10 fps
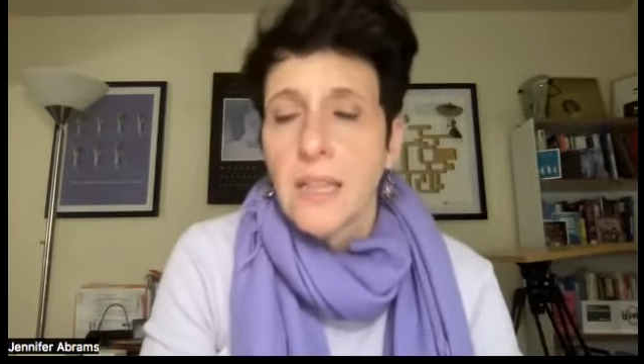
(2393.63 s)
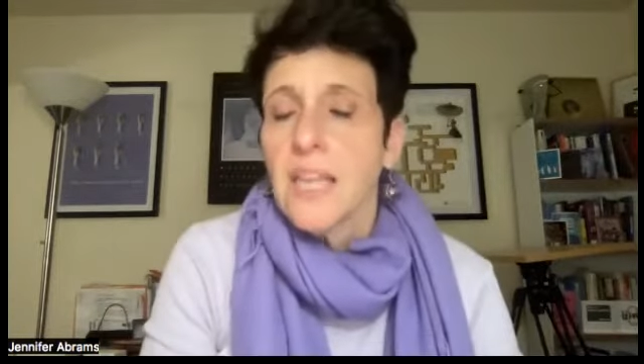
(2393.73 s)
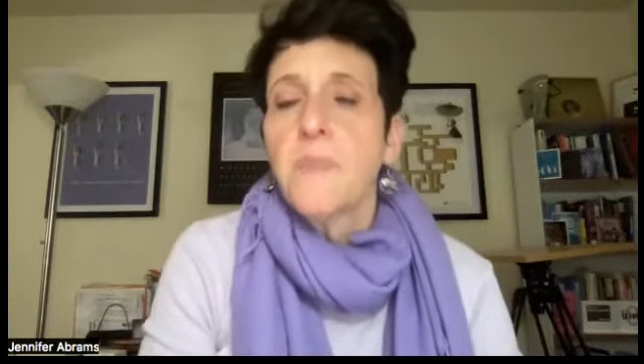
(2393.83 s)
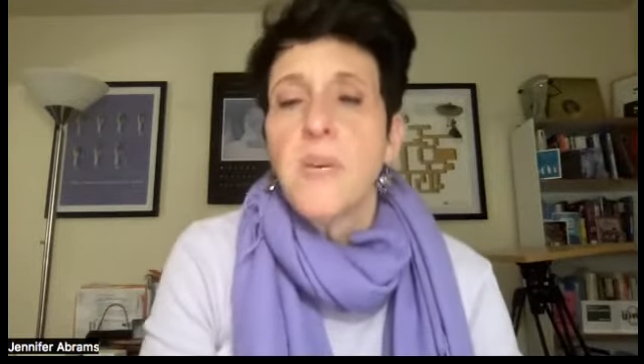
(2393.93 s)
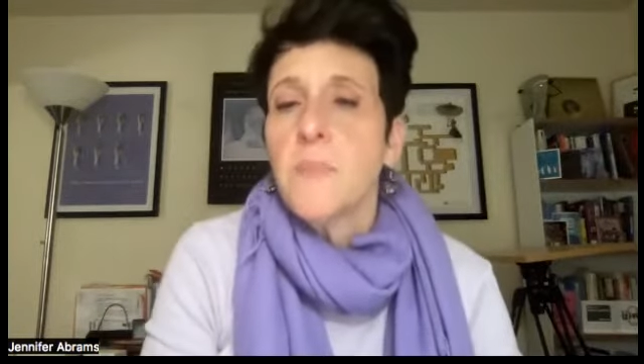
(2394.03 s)

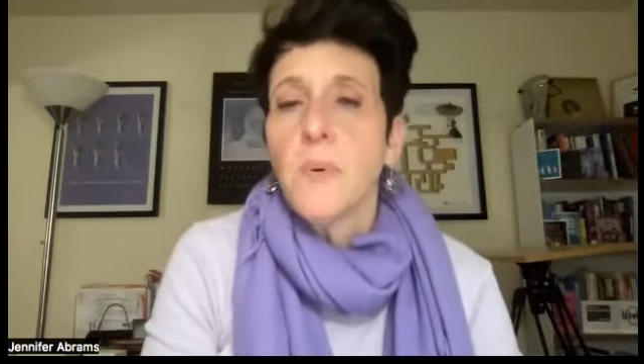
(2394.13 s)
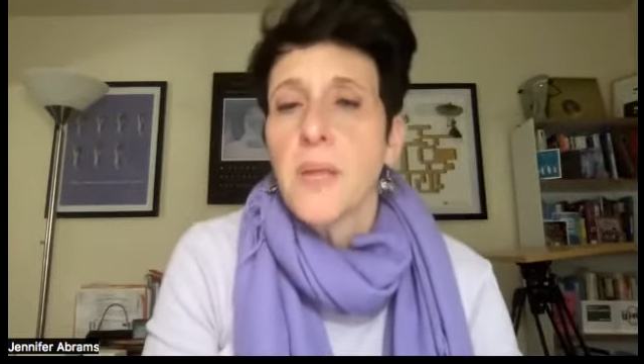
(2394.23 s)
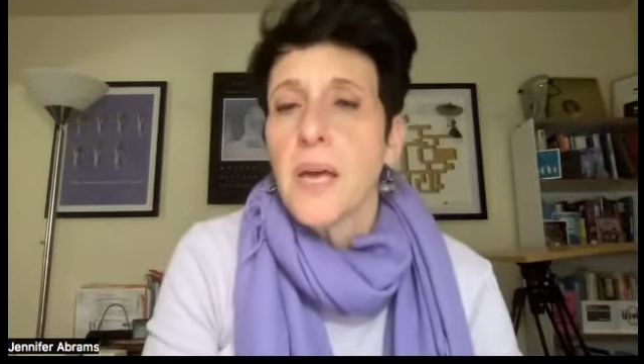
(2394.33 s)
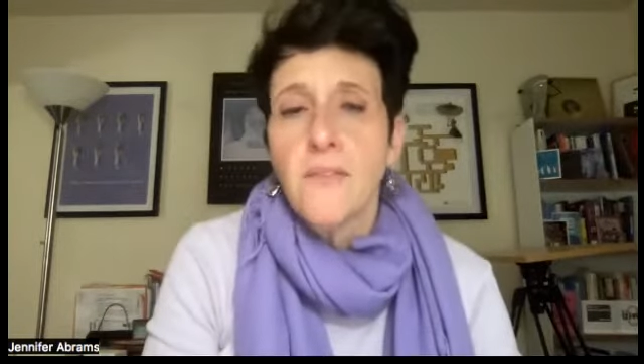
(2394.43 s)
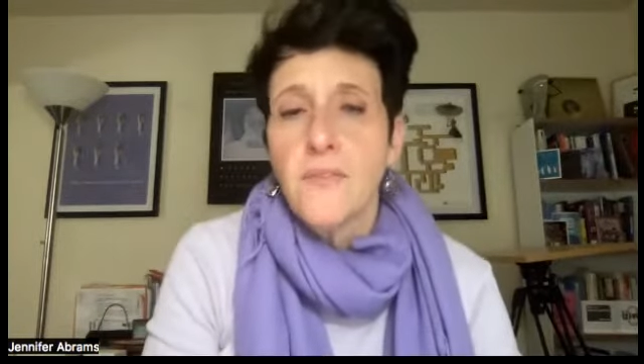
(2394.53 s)
like people
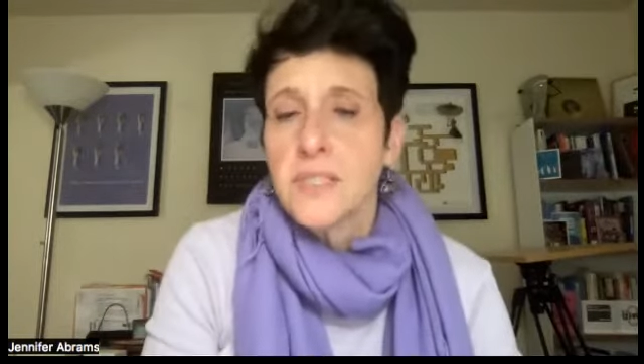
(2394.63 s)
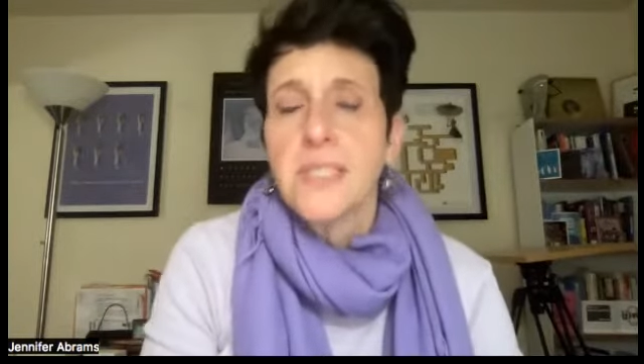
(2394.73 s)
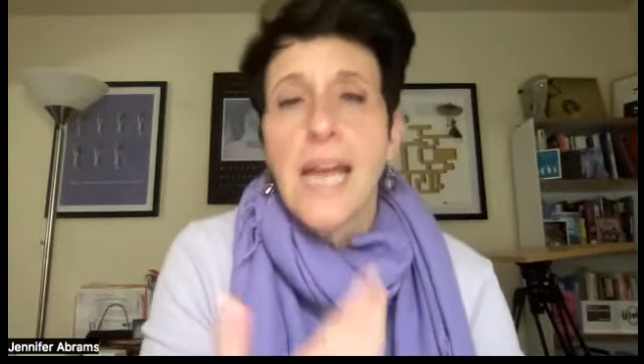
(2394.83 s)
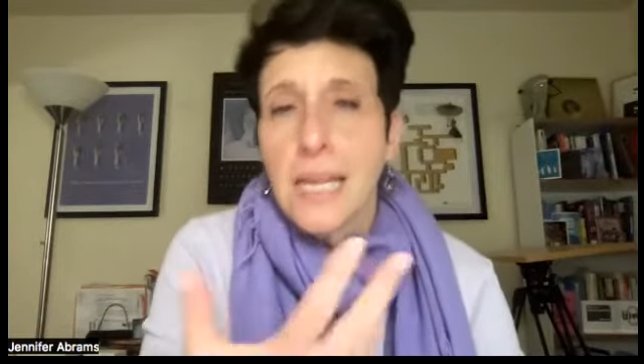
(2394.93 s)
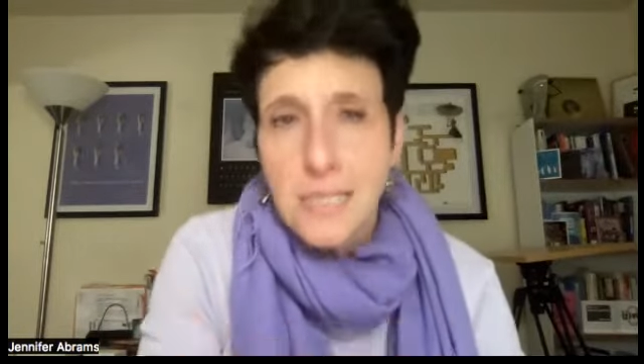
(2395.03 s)
have
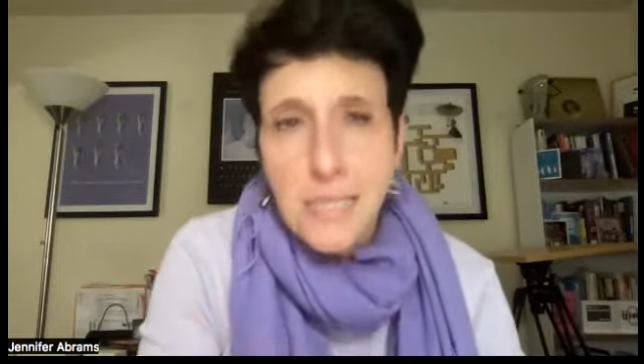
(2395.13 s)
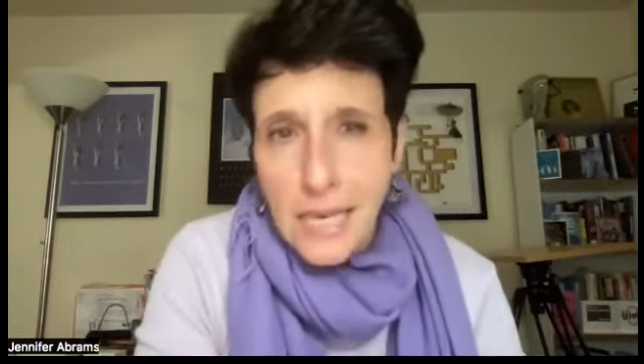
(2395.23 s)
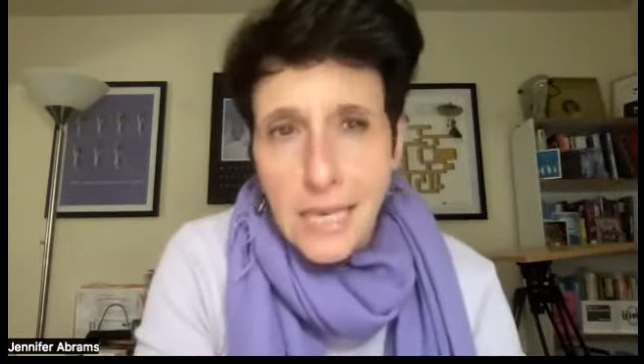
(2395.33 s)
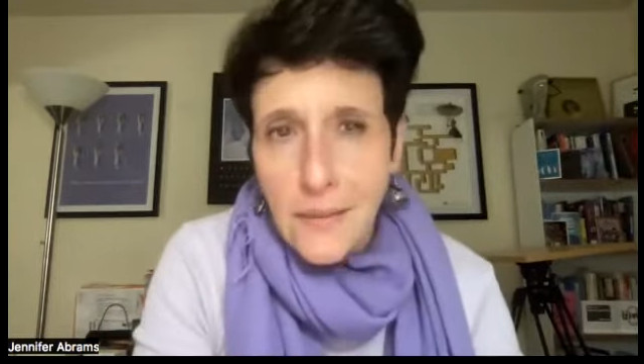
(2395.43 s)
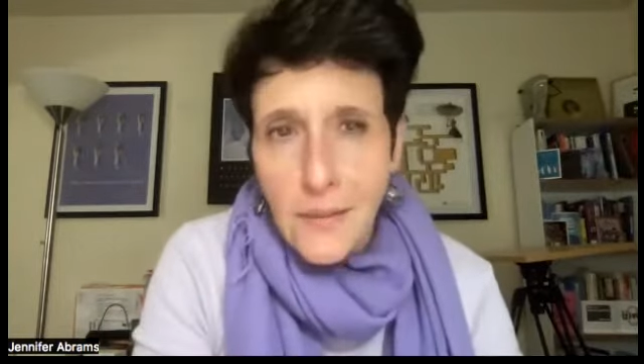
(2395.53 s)
not said
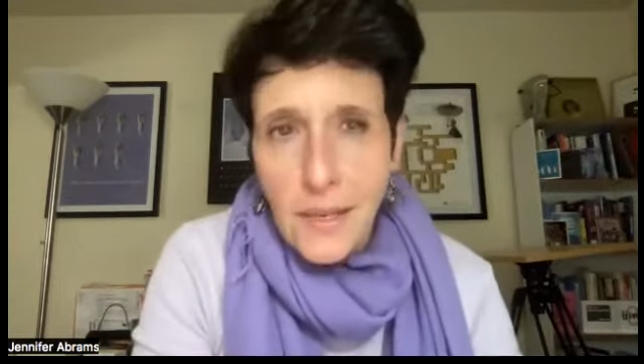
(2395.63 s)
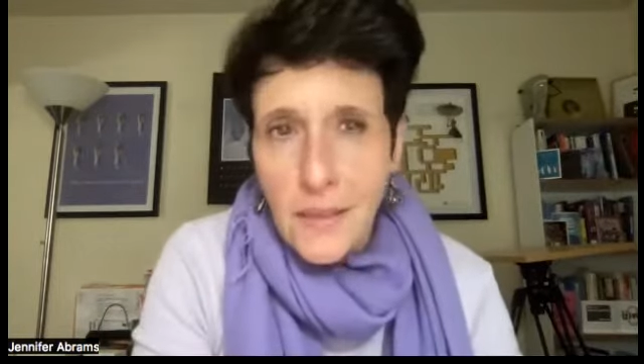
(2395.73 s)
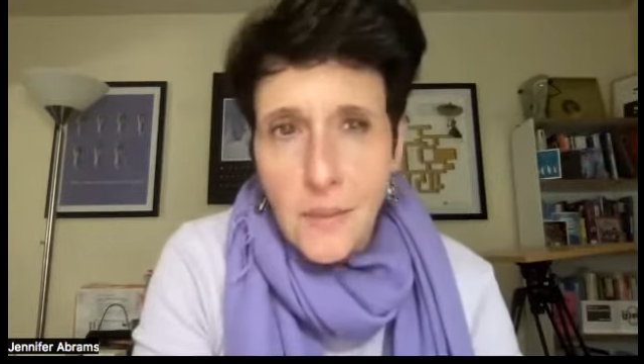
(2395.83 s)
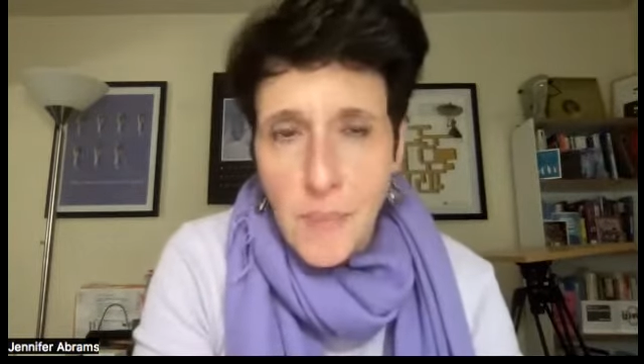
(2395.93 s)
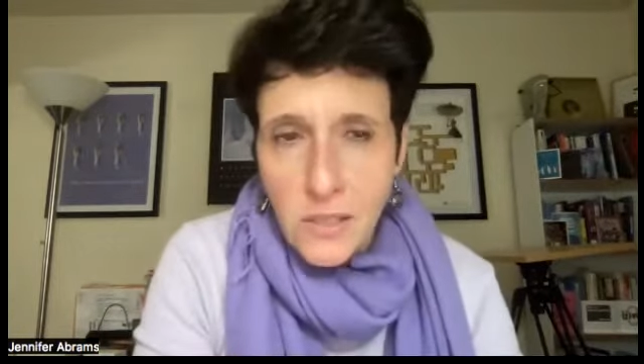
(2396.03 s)
it in the in
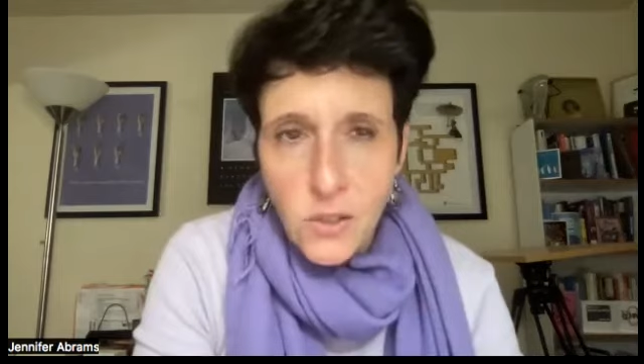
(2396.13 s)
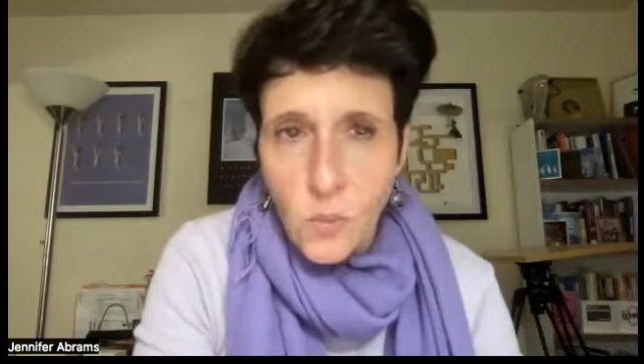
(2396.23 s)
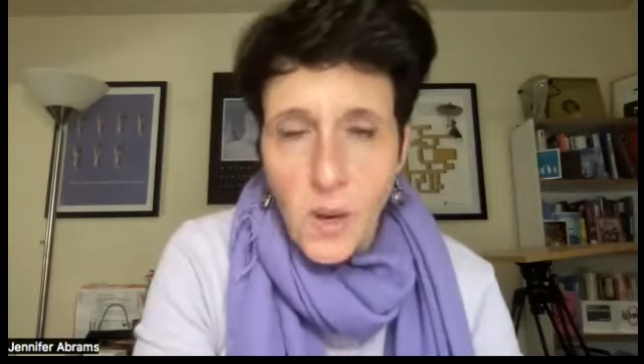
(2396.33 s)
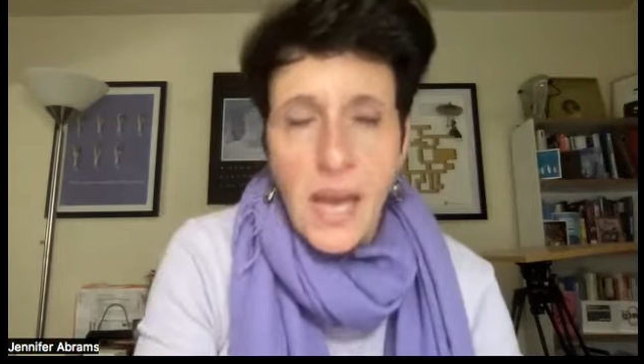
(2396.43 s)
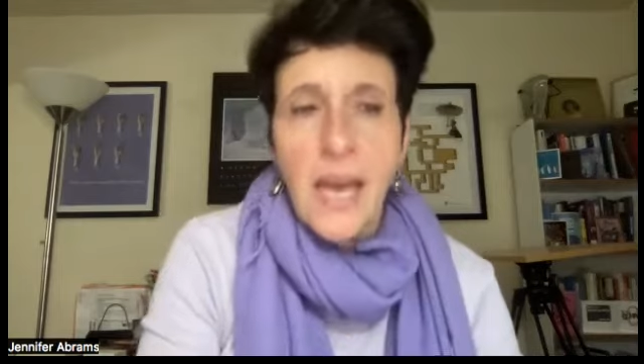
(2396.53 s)
the best
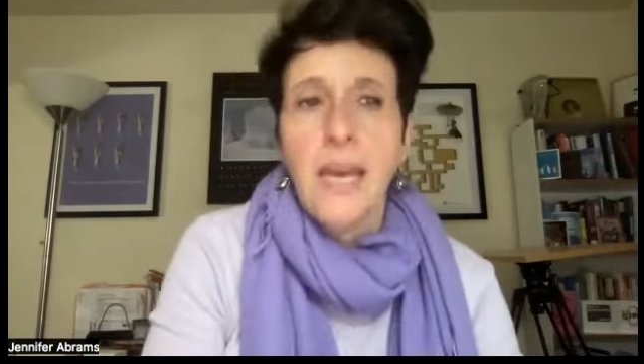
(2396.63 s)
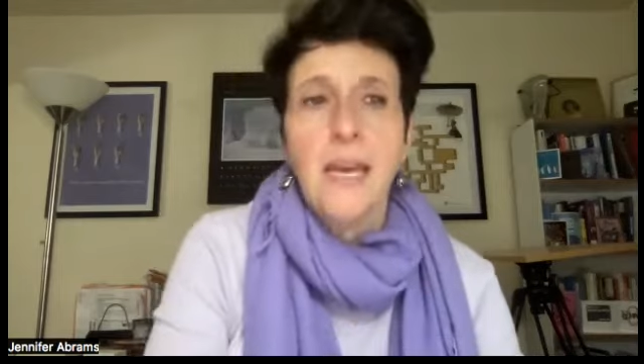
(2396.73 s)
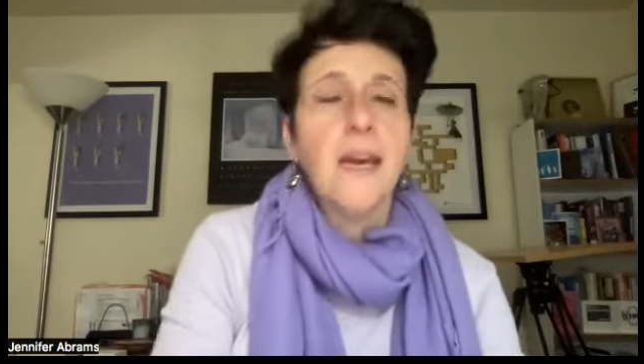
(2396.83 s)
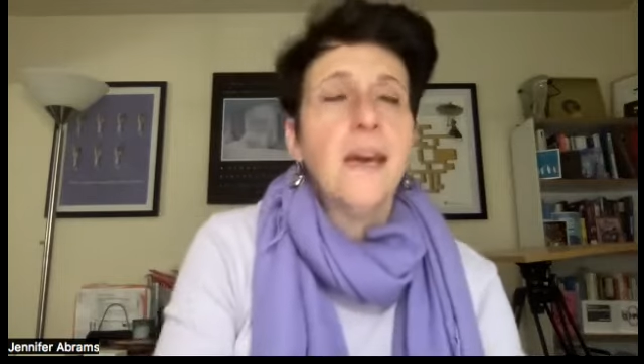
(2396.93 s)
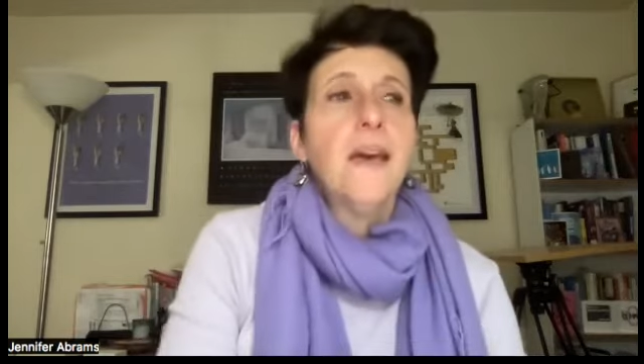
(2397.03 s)
way